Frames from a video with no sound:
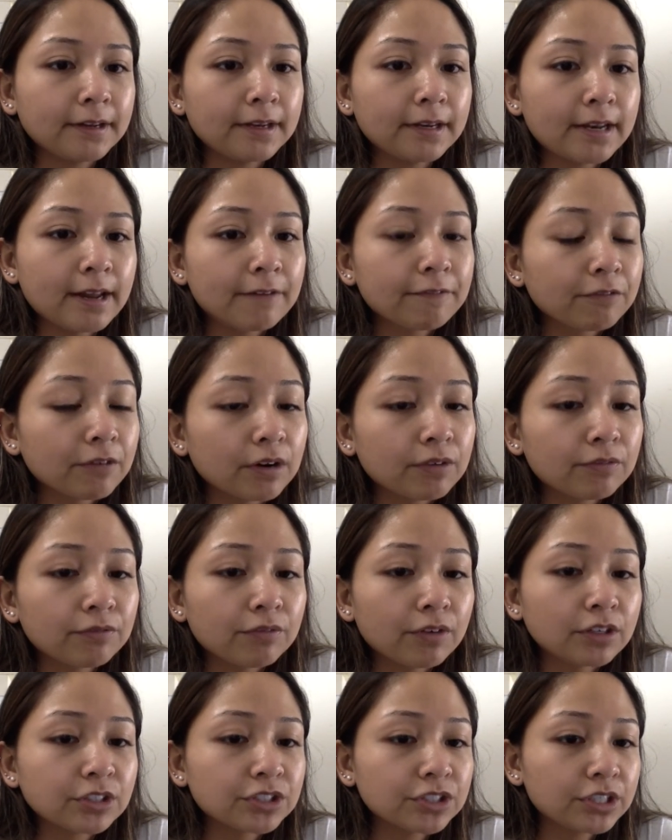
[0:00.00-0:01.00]
nephron
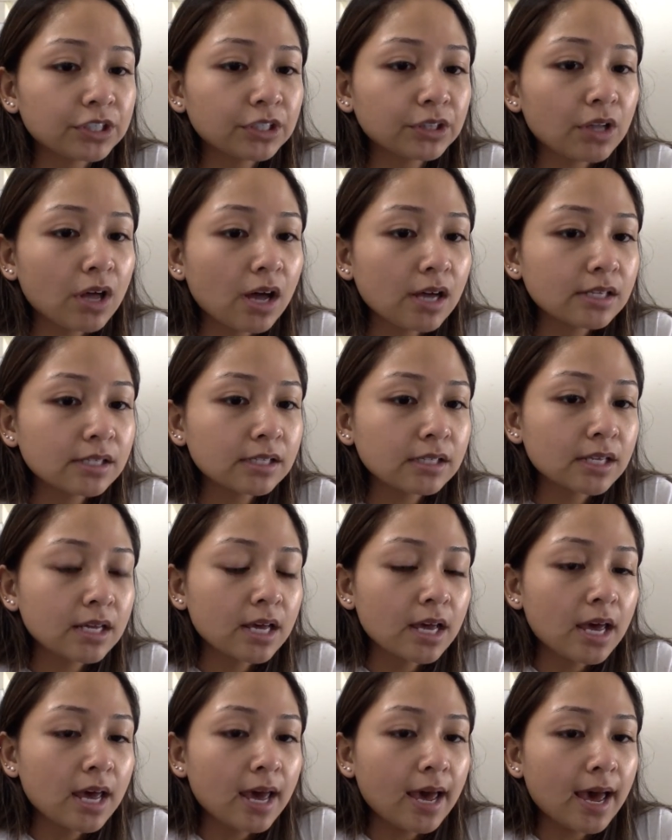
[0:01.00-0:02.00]
functioning loss,
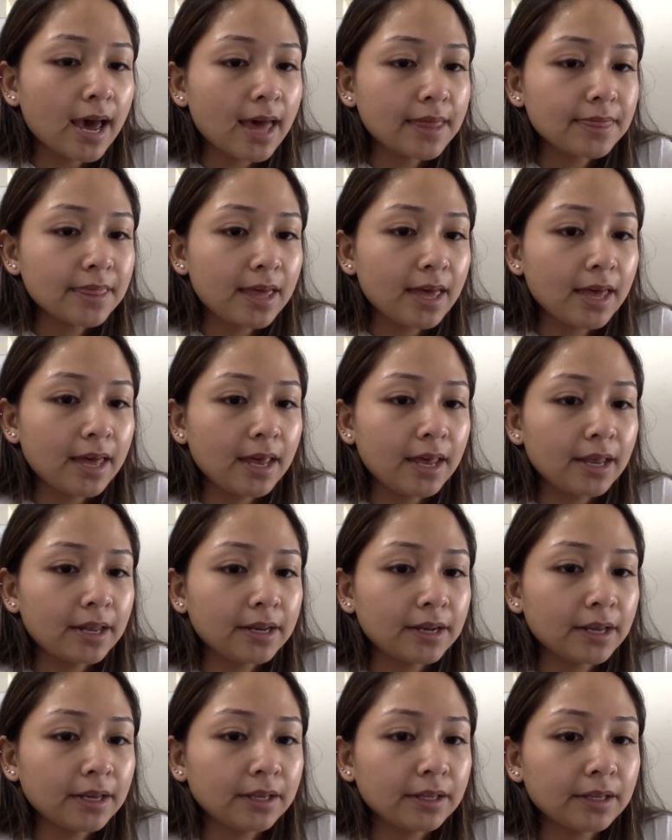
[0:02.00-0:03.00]
and
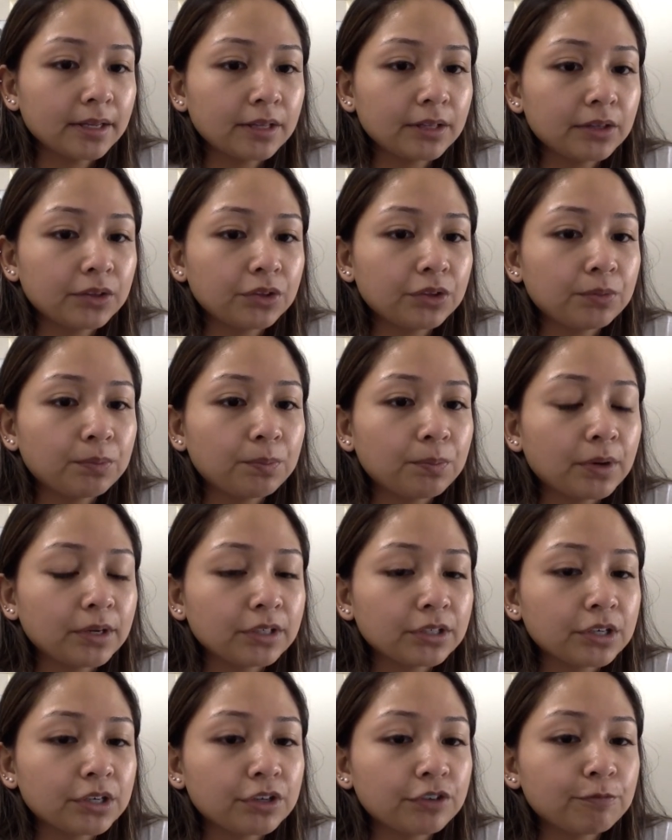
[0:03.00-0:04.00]
then the
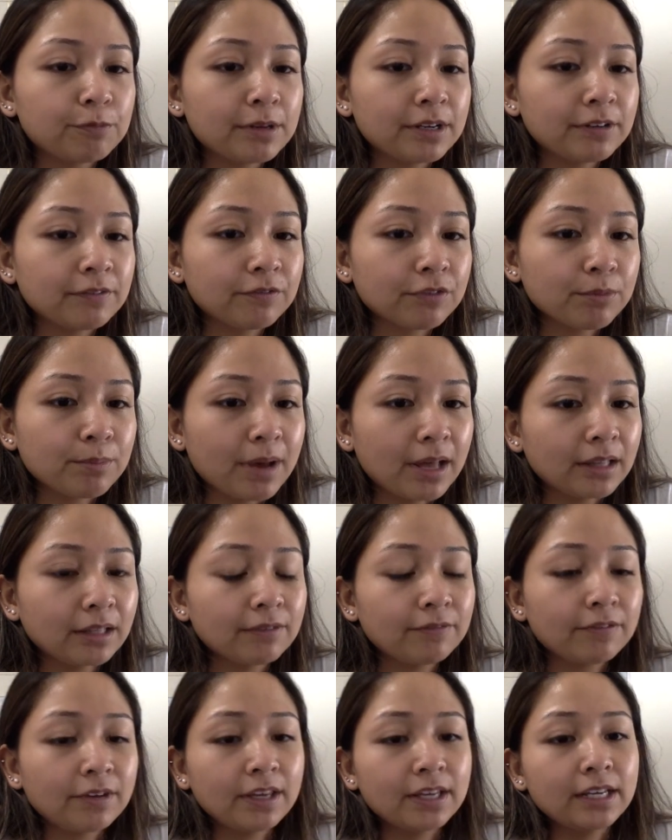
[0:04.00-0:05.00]
bun could have been
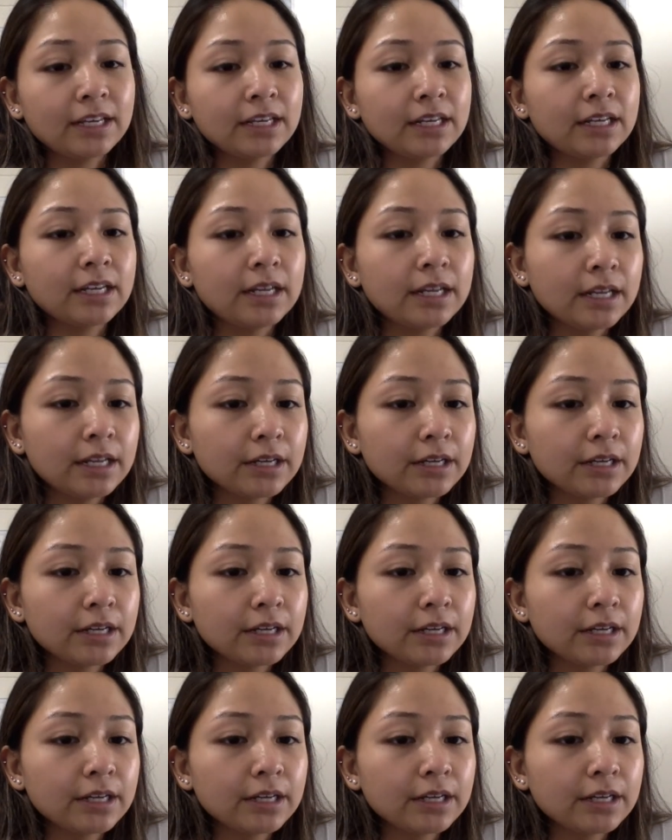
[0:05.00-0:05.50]
elevated